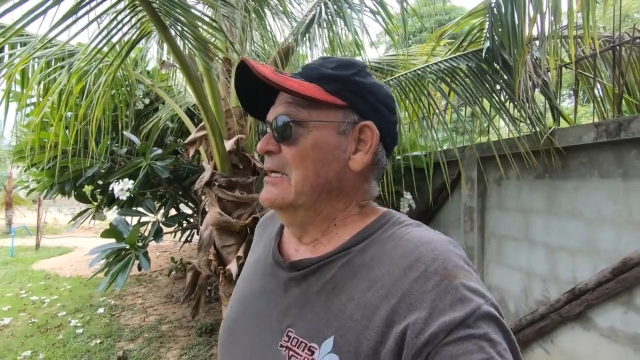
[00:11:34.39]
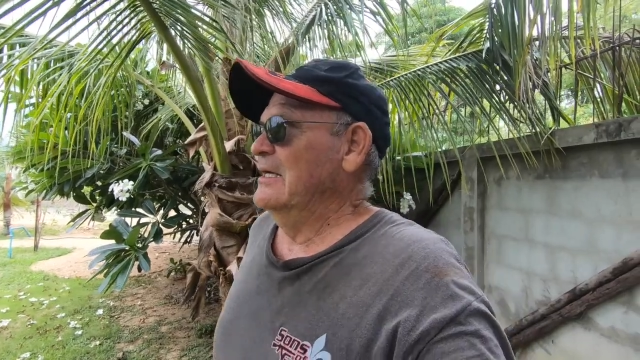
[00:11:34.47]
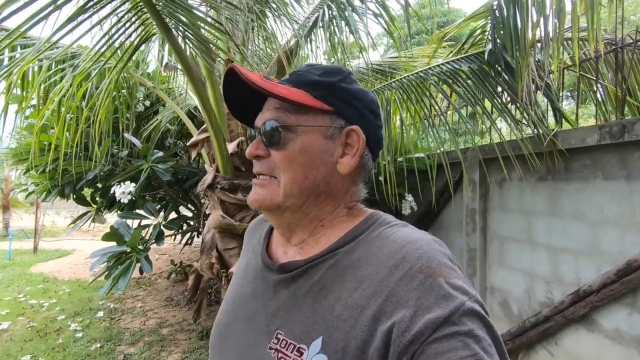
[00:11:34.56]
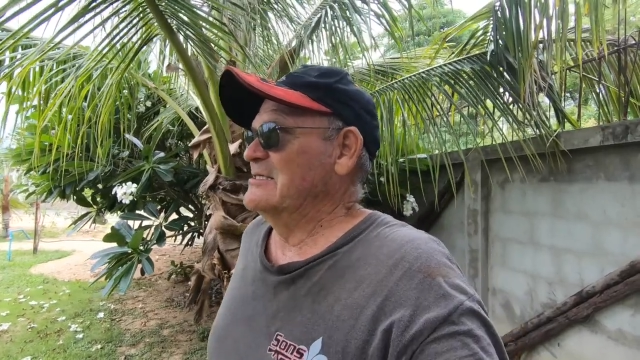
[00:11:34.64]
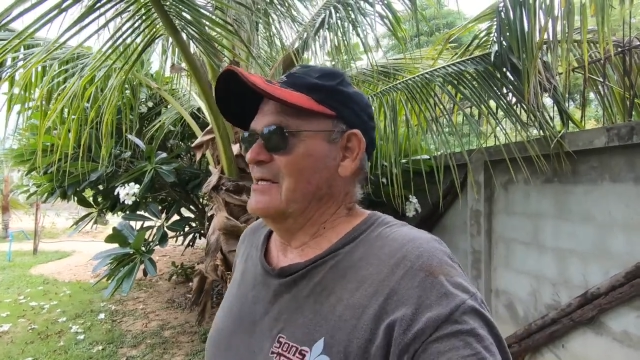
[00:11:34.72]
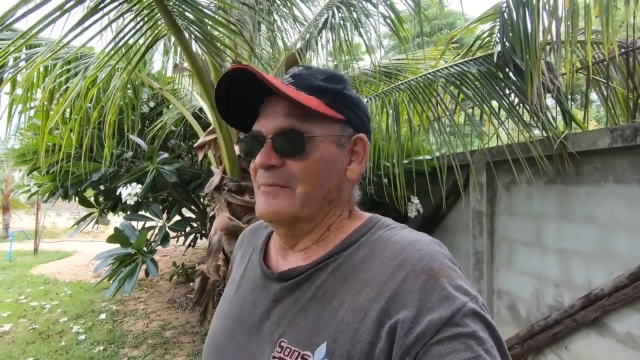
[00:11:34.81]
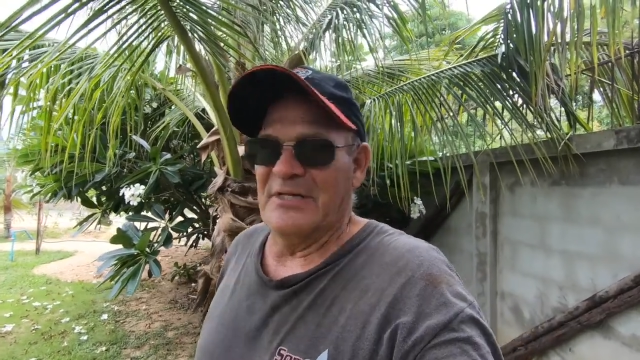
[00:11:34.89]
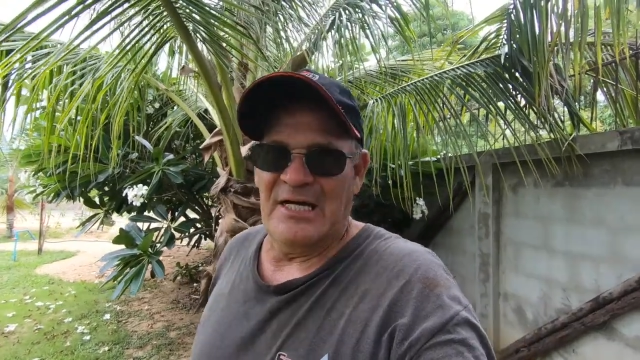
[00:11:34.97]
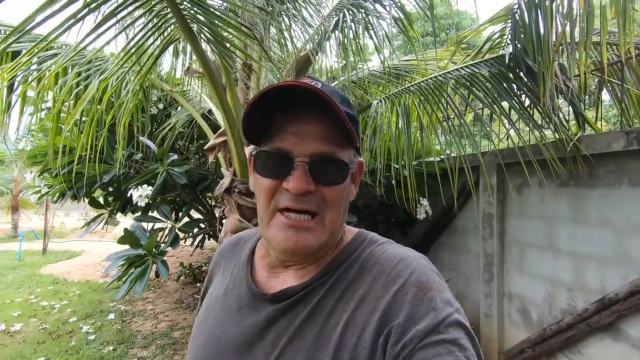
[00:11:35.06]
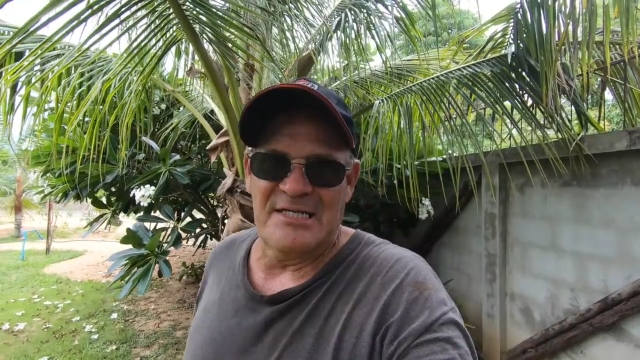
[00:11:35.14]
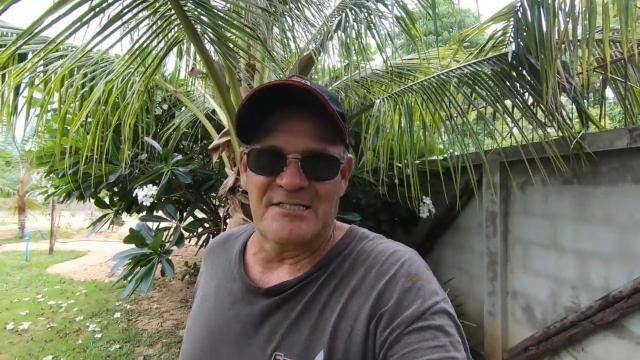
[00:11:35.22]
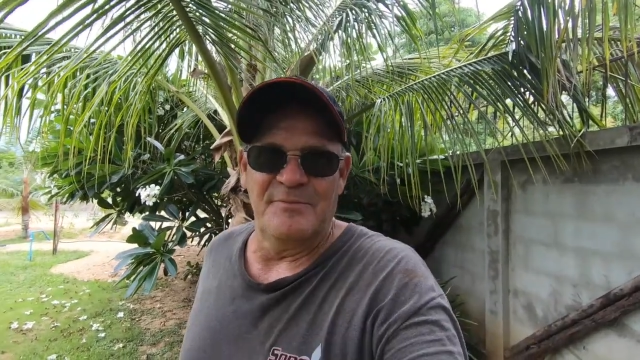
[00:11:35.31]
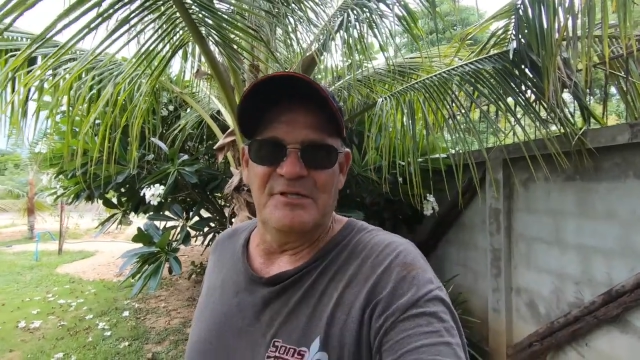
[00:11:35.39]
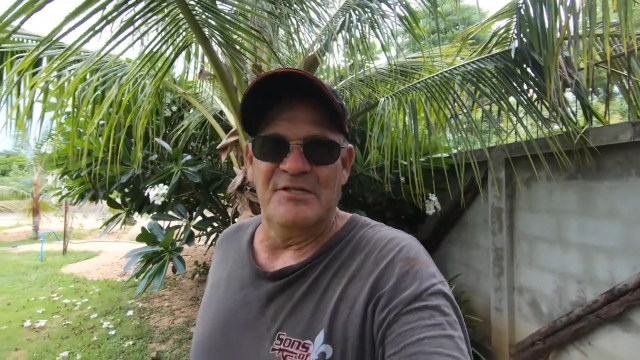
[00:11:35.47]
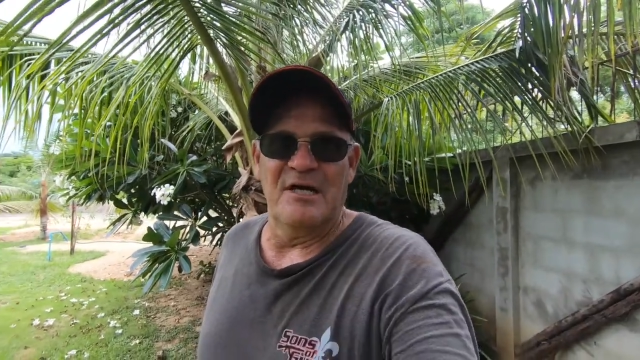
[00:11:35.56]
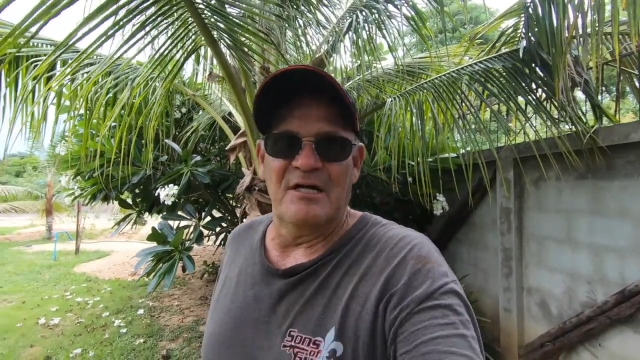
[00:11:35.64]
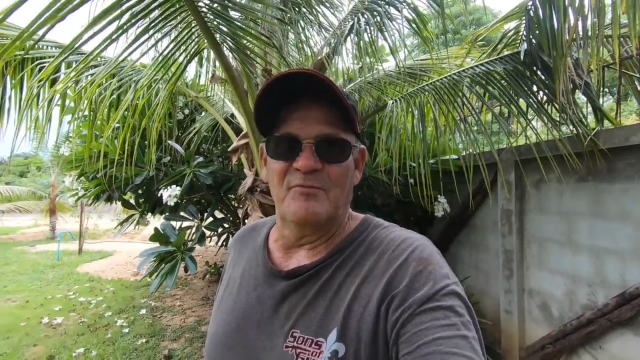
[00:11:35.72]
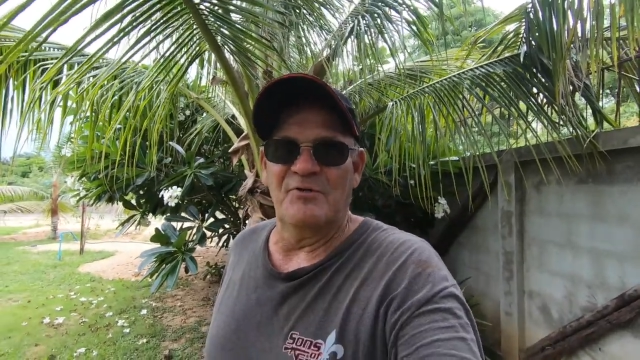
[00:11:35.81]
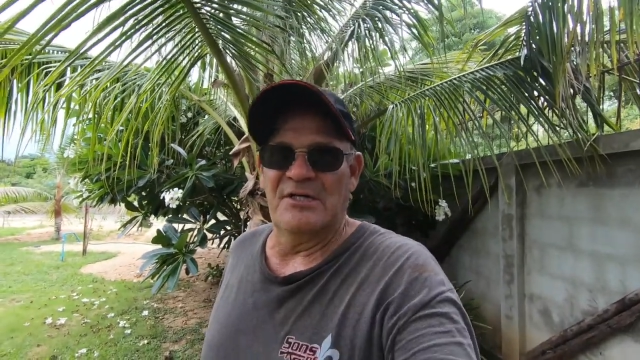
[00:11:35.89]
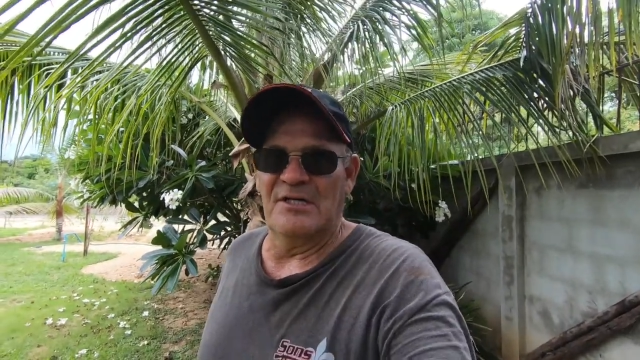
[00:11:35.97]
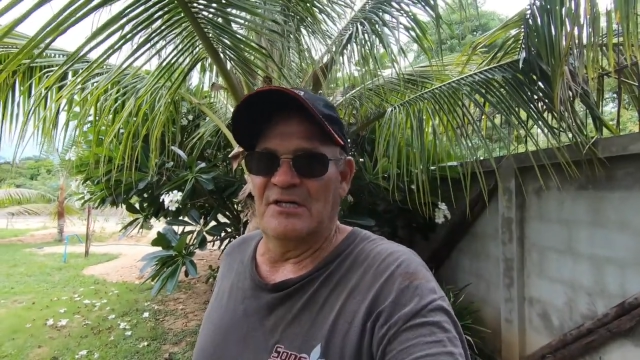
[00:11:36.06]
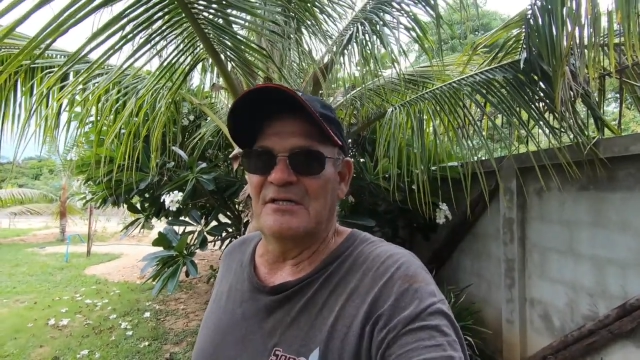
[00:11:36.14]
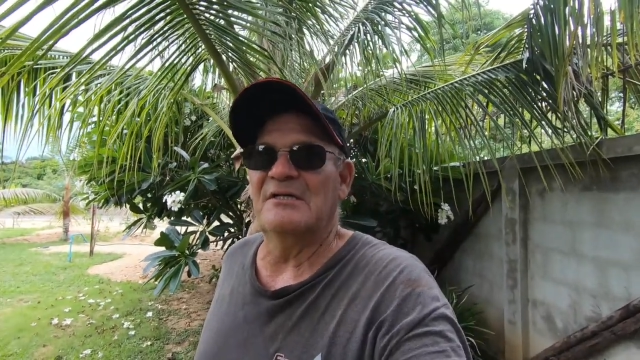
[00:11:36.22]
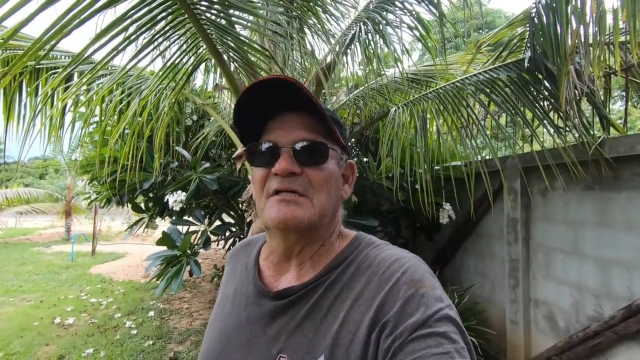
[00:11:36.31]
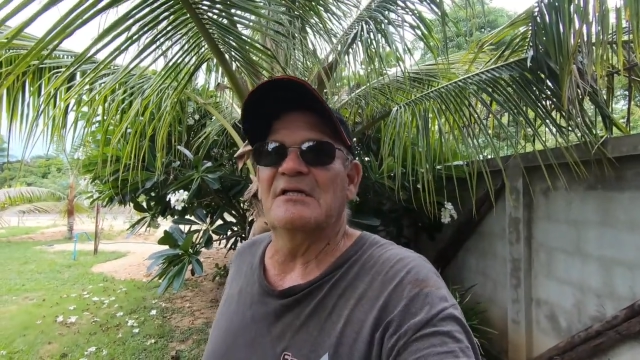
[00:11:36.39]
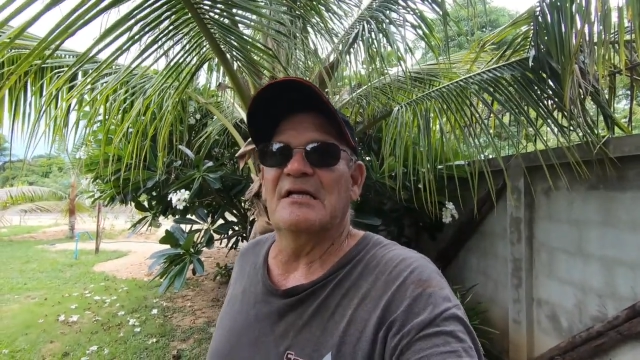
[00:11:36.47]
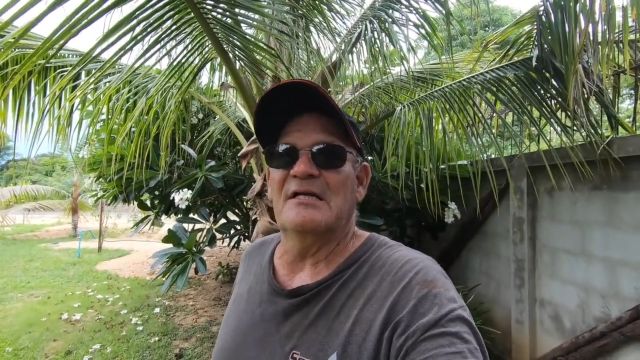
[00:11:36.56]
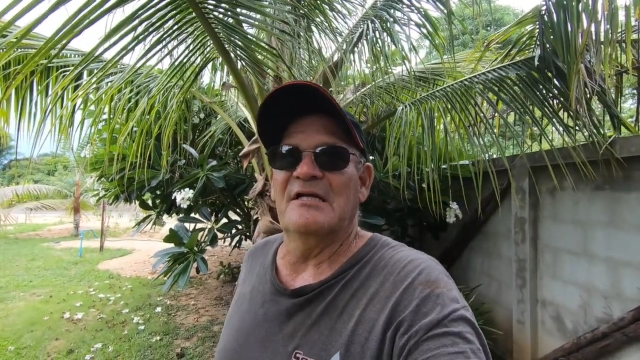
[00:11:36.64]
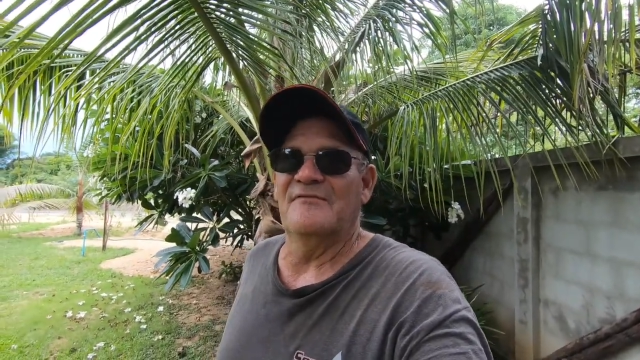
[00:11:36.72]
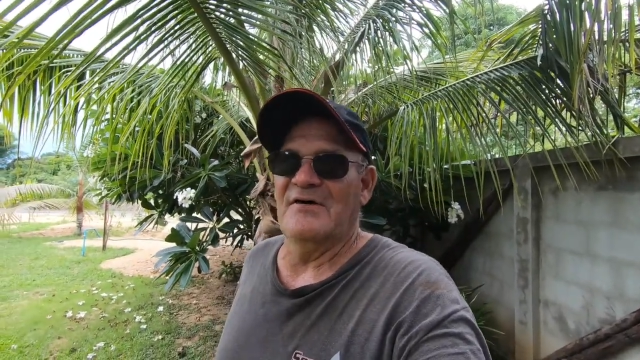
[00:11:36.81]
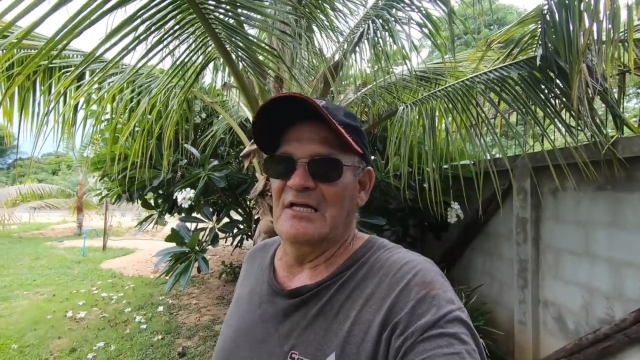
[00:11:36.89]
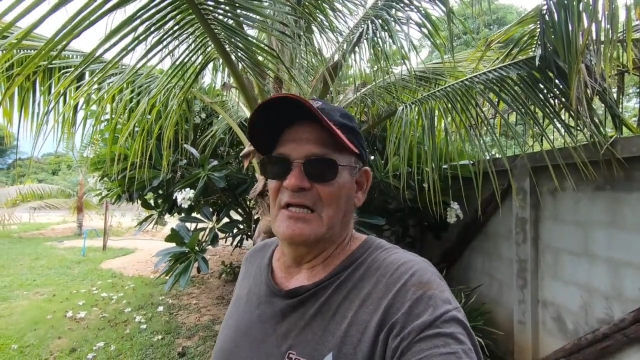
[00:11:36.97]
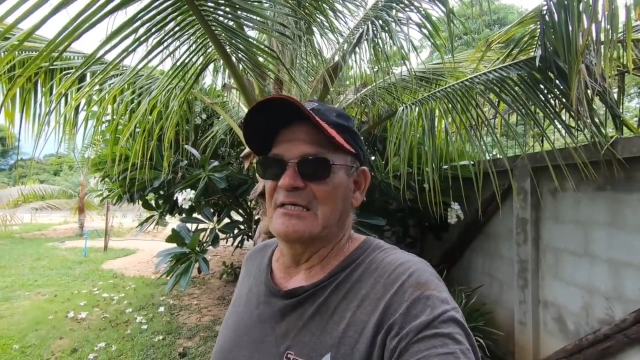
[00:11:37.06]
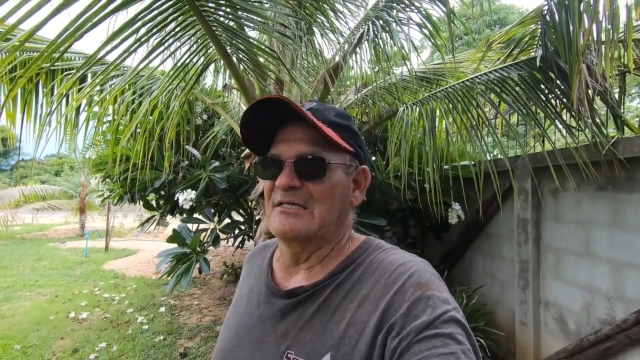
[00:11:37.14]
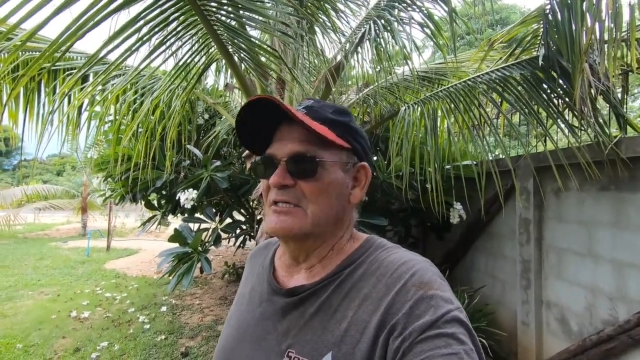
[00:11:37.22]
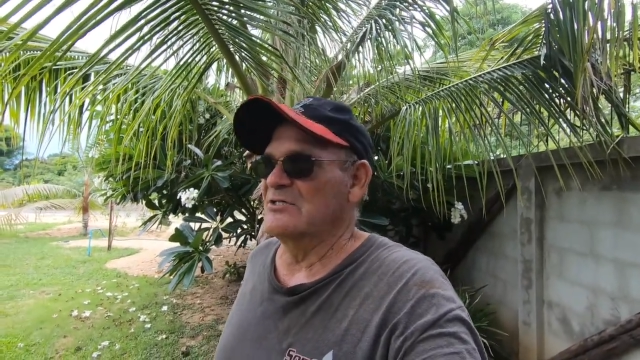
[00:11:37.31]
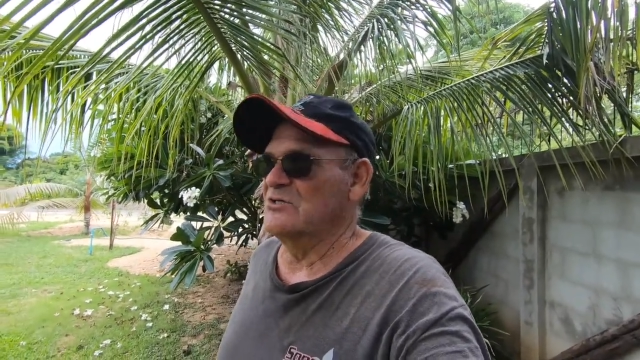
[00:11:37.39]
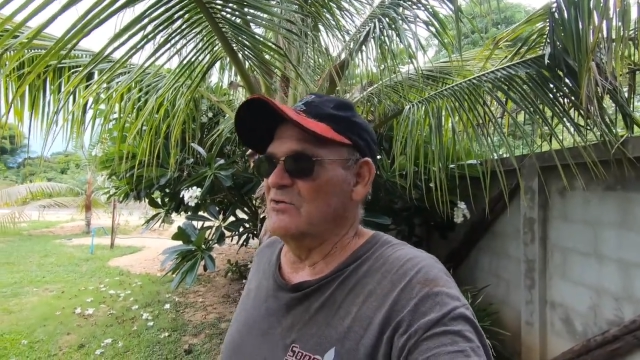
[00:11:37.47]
it's something that has to be done when you live out like this.